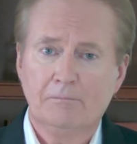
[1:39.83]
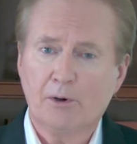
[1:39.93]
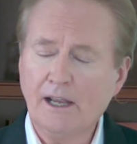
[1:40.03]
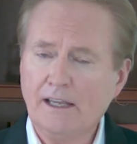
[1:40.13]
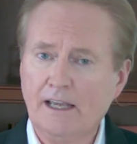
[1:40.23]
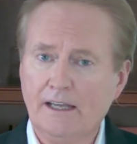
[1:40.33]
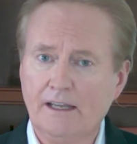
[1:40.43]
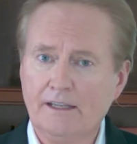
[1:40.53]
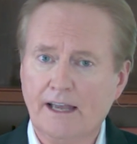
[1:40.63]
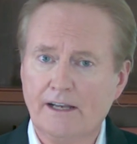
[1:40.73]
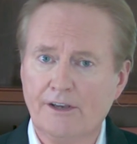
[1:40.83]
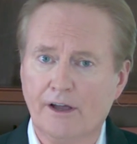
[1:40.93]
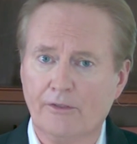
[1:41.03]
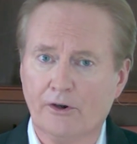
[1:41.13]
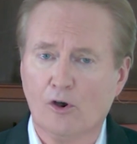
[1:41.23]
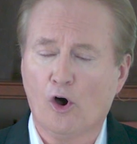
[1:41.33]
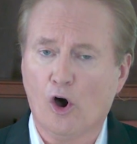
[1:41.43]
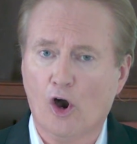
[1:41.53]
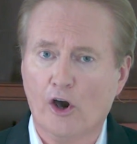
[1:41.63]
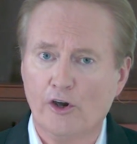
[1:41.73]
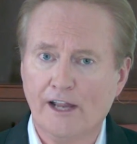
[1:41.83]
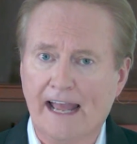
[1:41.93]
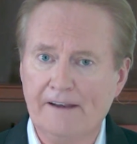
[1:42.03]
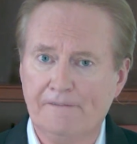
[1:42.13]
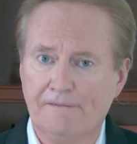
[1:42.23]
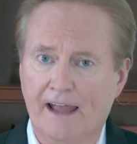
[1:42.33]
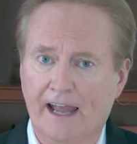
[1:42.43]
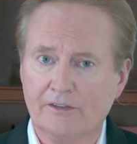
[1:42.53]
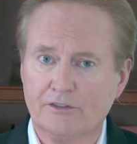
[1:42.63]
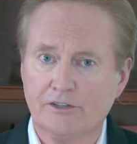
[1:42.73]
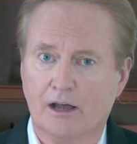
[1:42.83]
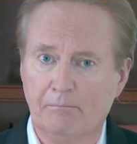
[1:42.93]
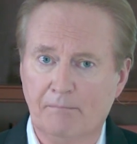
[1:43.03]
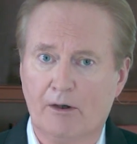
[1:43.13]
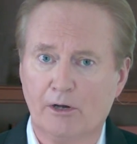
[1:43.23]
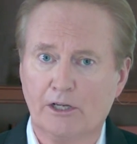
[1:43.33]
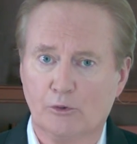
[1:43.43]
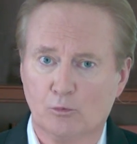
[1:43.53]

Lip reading: breaking yet another hard and fast American